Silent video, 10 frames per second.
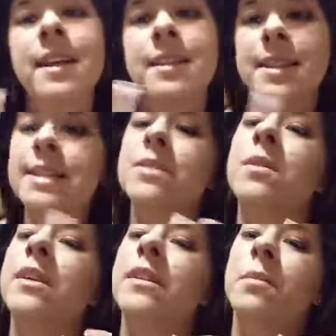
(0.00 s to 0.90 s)
This is
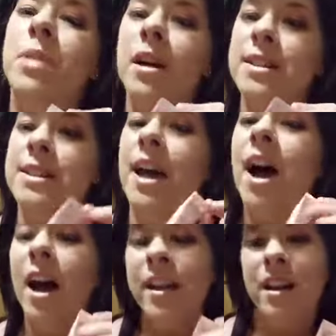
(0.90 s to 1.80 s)
one of the products that
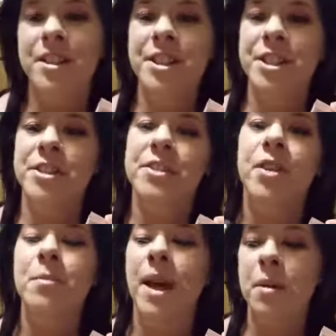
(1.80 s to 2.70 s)
I got to choose
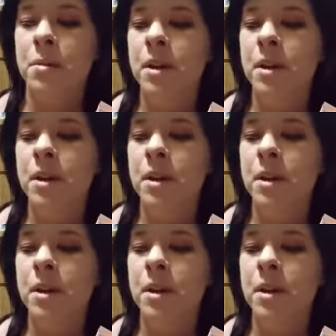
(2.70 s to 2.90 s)
for my